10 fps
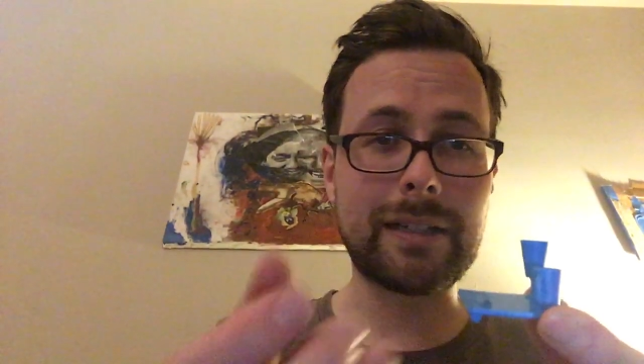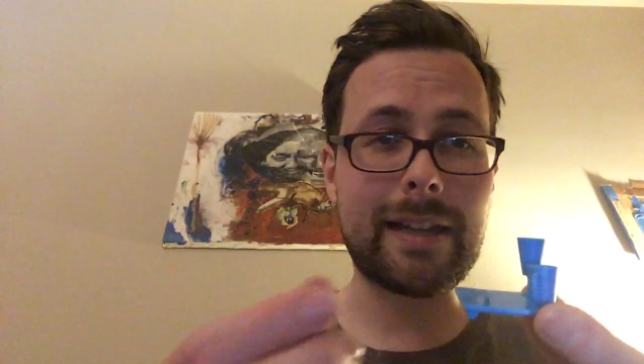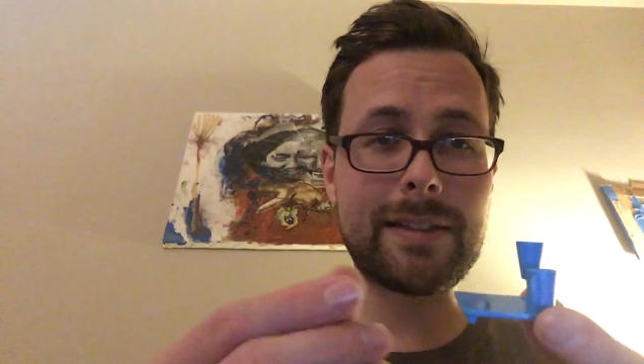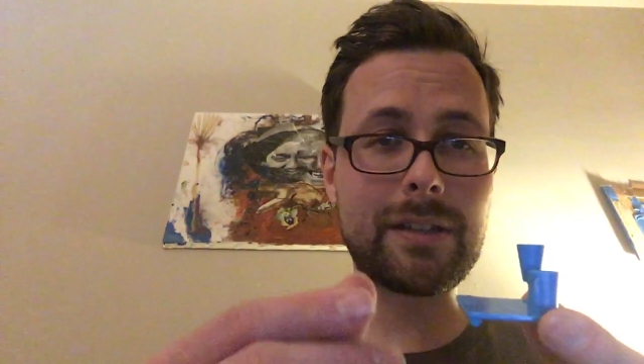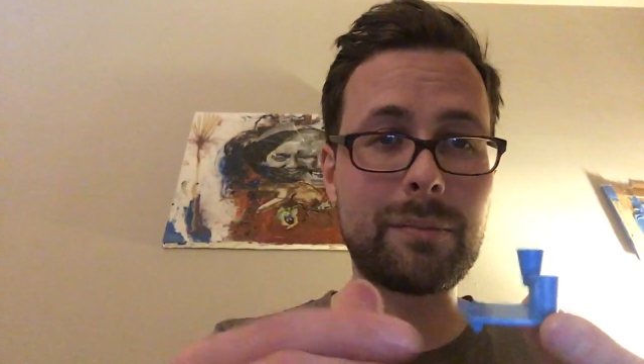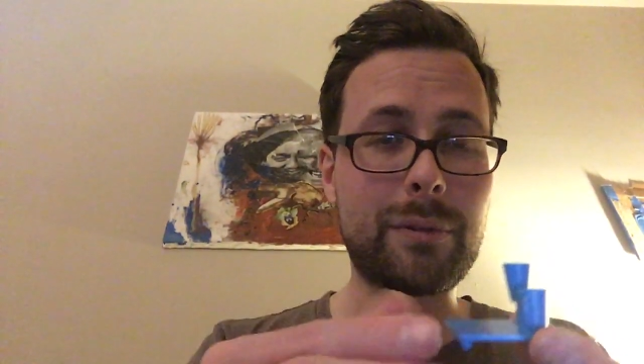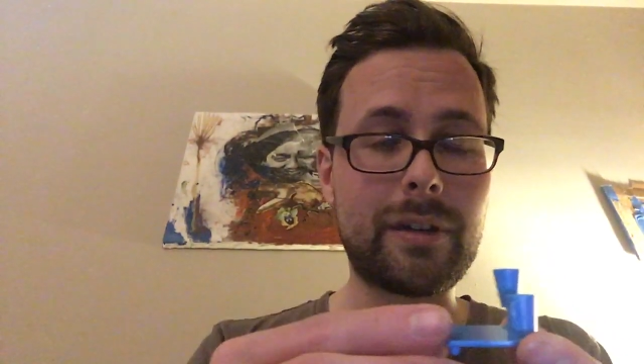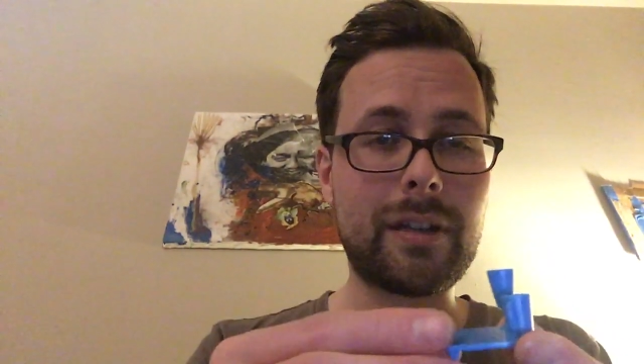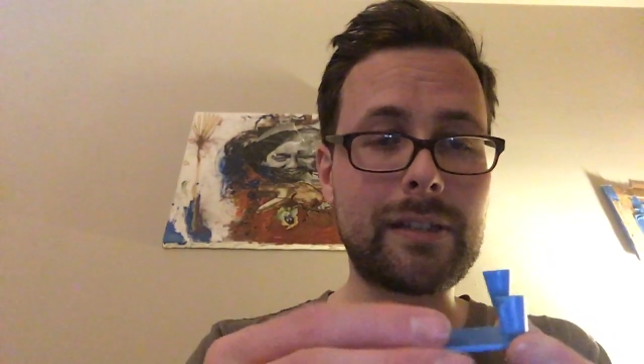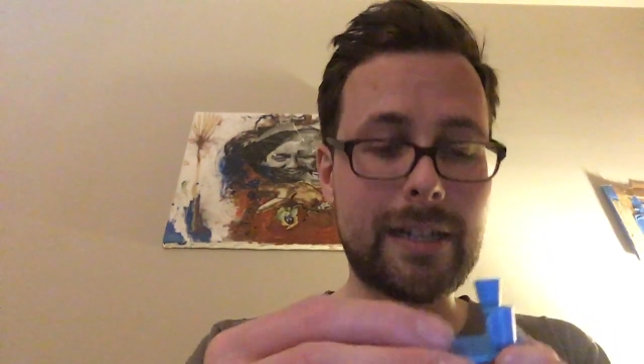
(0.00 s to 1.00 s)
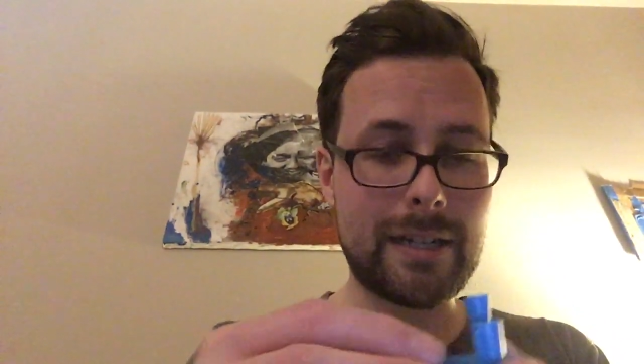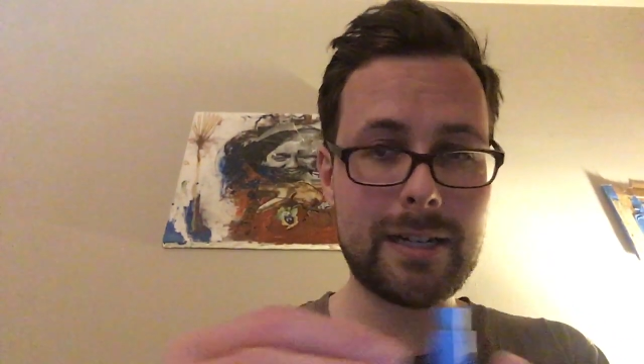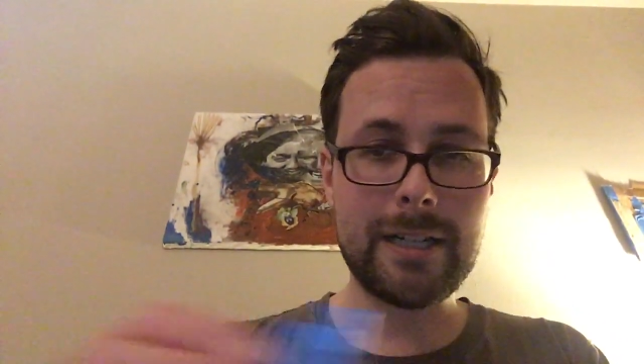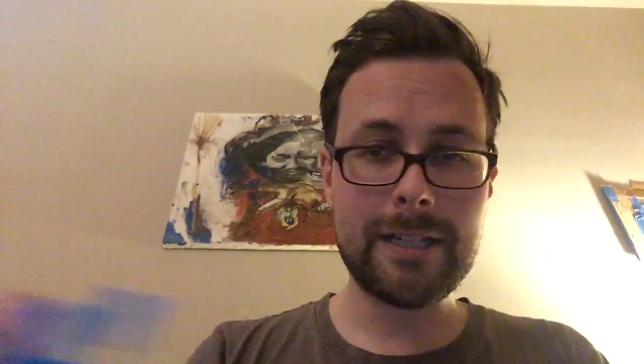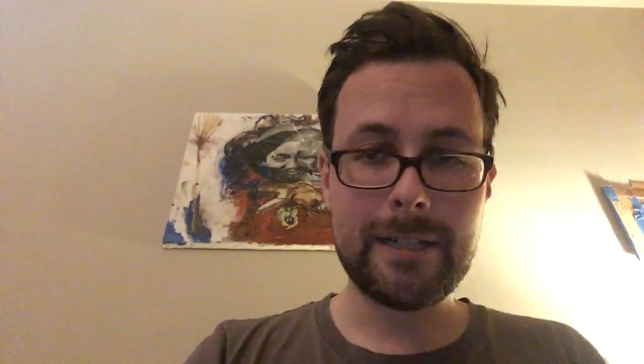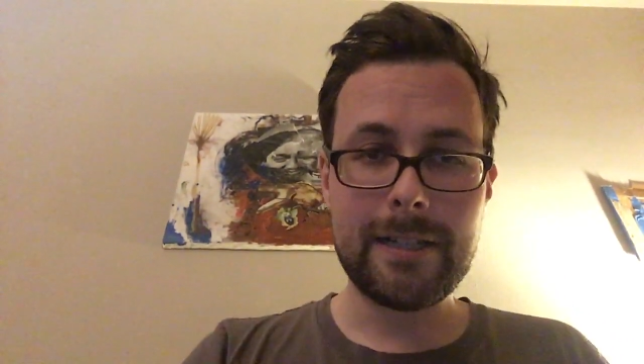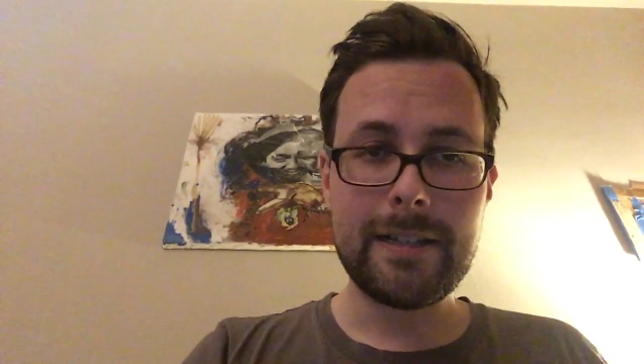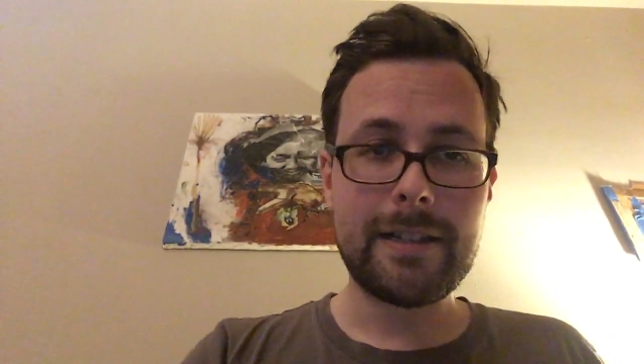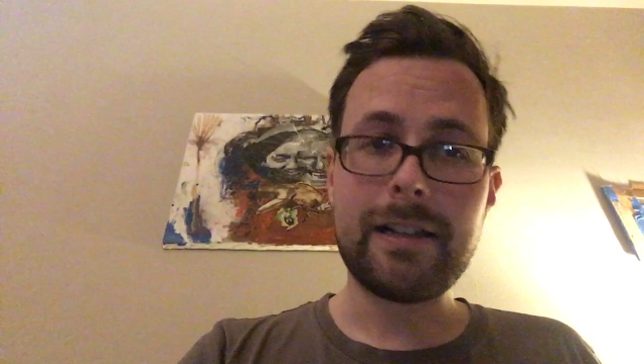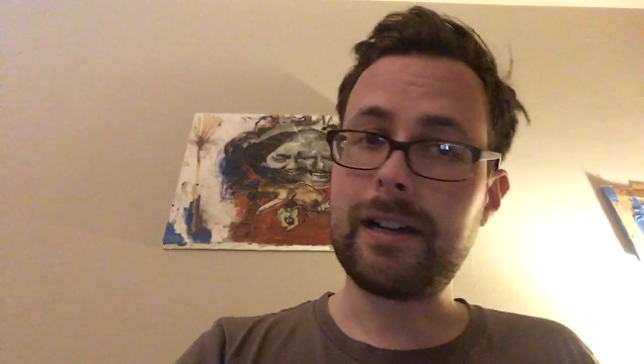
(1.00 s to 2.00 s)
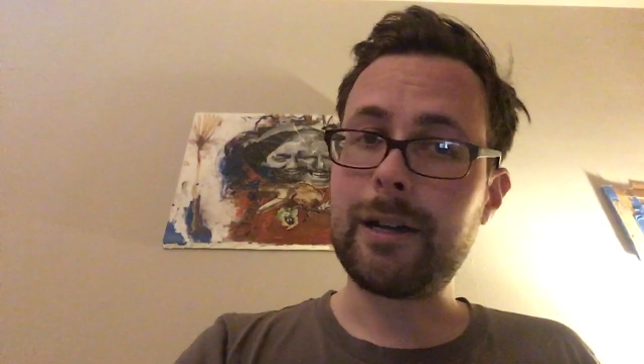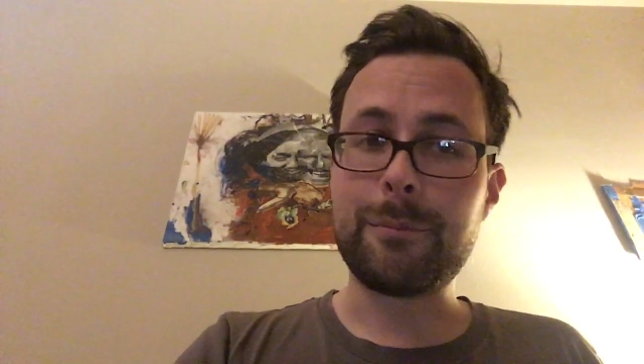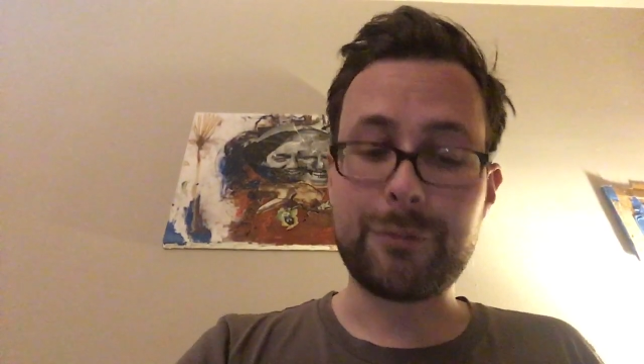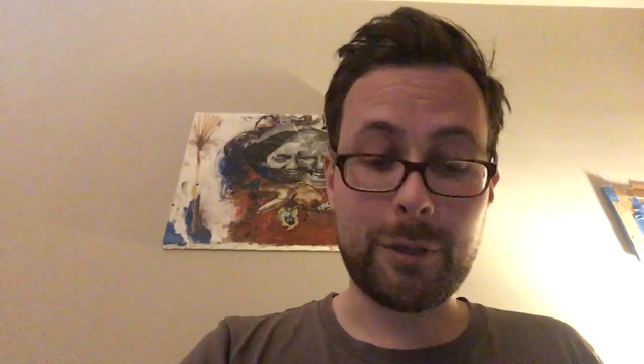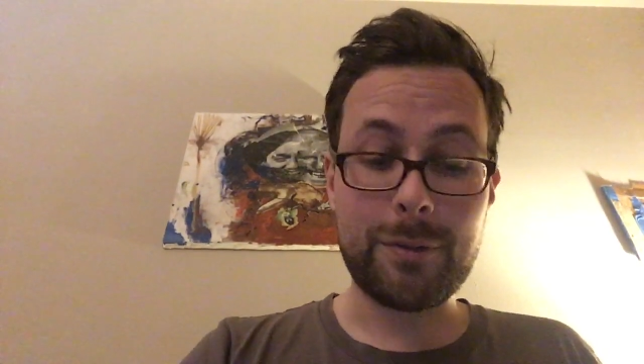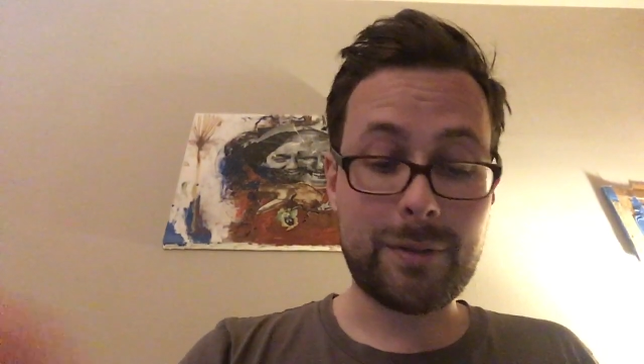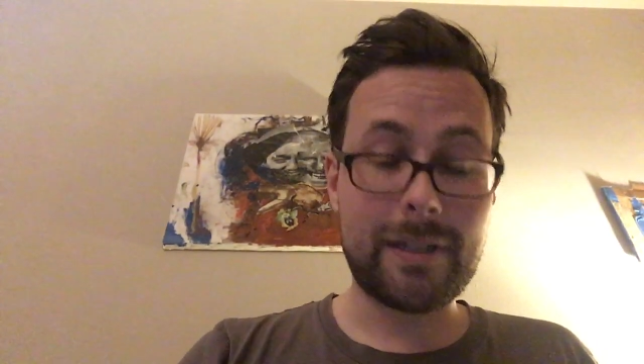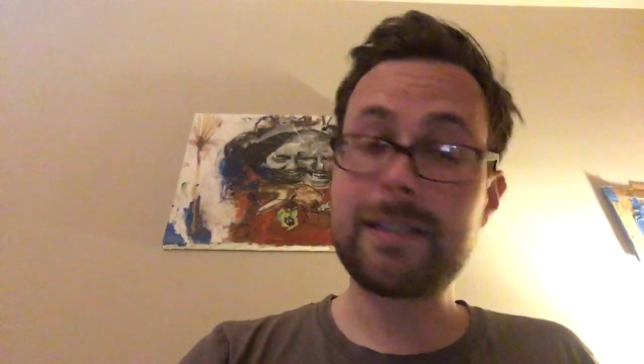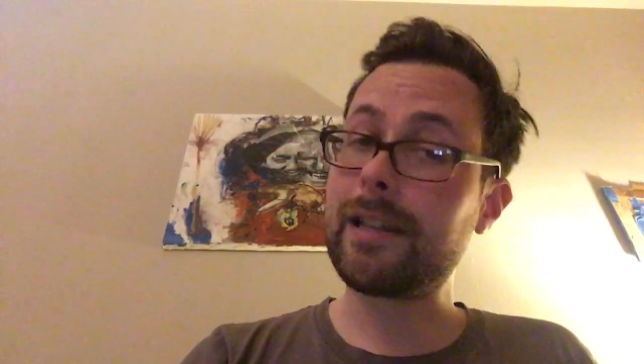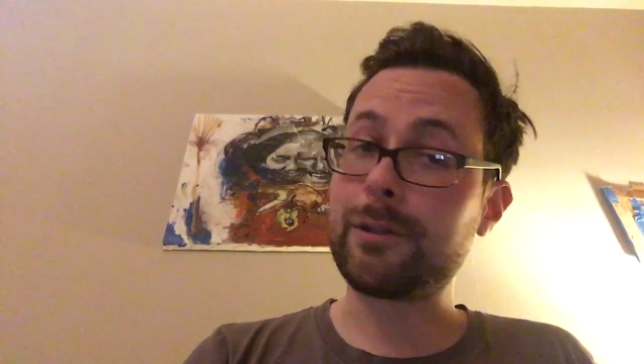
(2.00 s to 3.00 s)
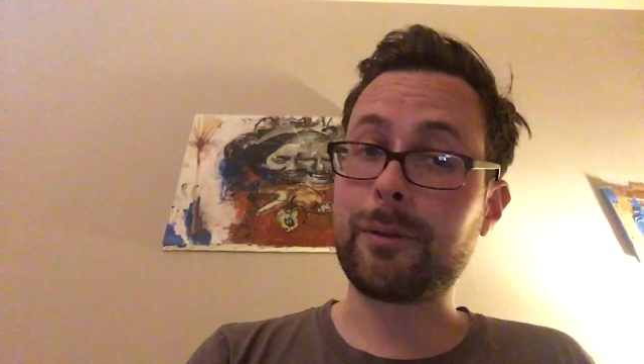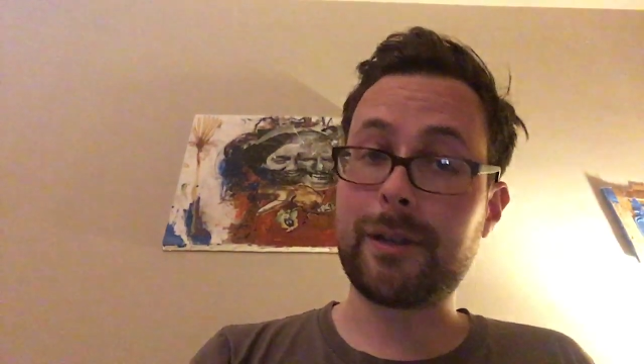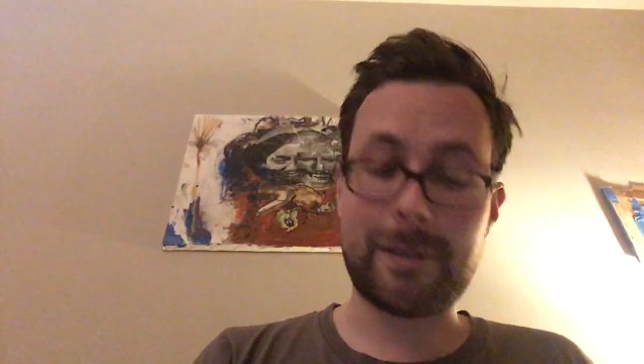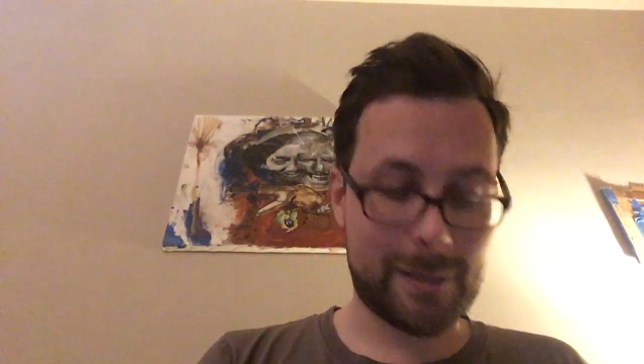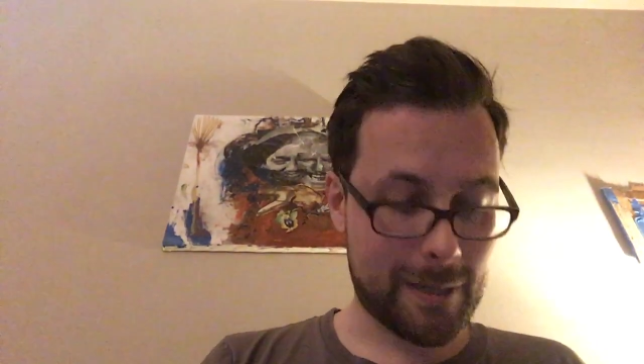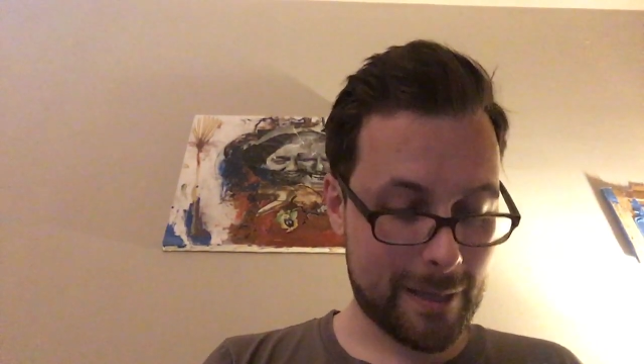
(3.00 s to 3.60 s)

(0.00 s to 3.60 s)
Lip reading: I guess you could put it on there. Those are the accessories.